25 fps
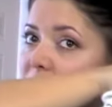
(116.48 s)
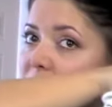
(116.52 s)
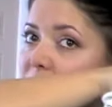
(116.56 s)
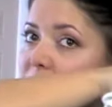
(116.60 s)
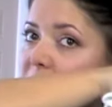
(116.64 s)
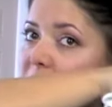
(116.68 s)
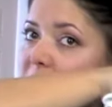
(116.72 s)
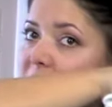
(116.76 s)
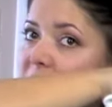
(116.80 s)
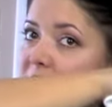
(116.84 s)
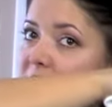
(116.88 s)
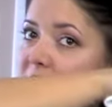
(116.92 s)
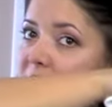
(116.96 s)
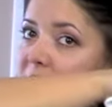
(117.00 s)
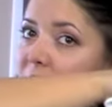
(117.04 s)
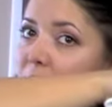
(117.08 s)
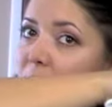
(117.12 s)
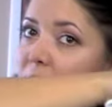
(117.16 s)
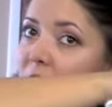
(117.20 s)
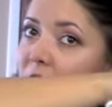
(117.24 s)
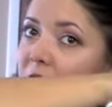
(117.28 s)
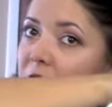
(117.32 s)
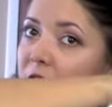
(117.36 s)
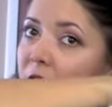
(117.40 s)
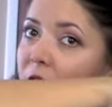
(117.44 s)
twist it
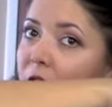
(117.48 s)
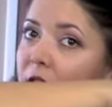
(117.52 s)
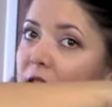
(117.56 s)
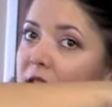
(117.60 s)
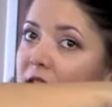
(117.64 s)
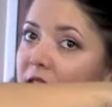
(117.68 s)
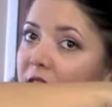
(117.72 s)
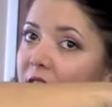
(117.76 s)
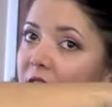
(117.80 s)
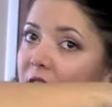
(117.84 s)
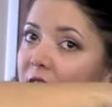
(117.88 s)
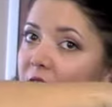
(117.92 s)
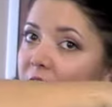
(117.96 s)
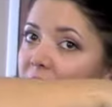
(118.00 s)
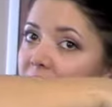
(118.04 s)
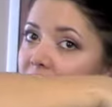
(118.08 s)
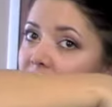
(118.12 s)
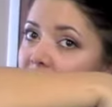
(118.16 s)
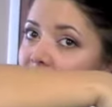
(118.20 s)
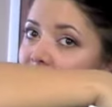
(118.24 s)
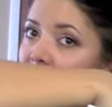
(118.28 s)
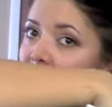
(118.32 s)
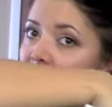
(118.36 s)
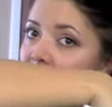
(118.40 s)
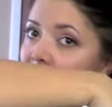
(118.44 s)
while you're going down.
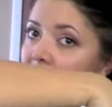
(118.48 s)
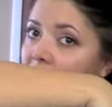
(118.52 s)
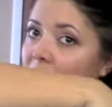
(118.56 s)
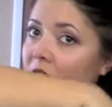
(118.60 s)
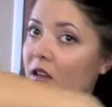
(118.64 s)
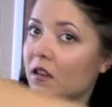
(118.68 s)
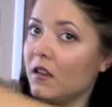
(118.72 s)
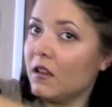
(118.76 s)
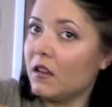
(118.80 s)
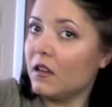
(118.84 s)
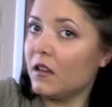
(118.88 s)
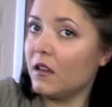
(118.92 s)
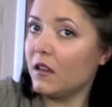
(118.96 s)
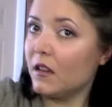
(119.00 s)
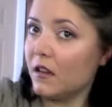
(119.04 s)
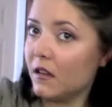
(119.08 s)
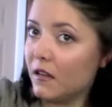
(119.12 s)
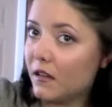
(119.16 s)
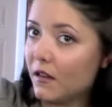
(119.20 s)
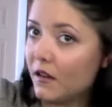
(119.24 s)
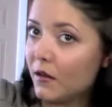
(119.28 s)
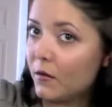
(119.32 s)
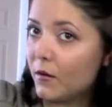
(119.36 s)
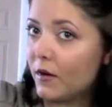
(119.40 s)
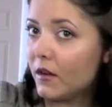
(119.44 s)

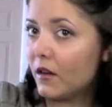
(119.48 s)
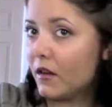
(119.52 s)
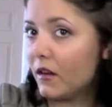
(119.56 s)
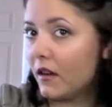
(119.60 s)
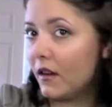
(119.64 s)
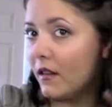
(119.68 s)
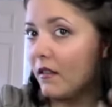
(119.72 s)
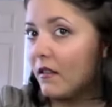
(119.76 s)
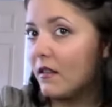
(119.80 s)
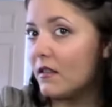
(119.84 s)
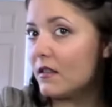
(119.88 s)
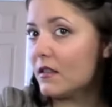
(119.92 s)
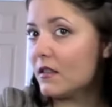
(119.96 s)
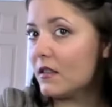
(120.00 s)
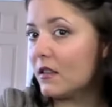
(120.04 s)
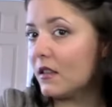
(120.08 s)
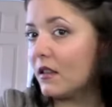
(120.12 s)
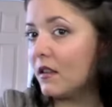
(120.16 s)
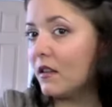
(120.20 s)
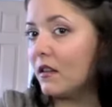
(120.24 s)
That way you get this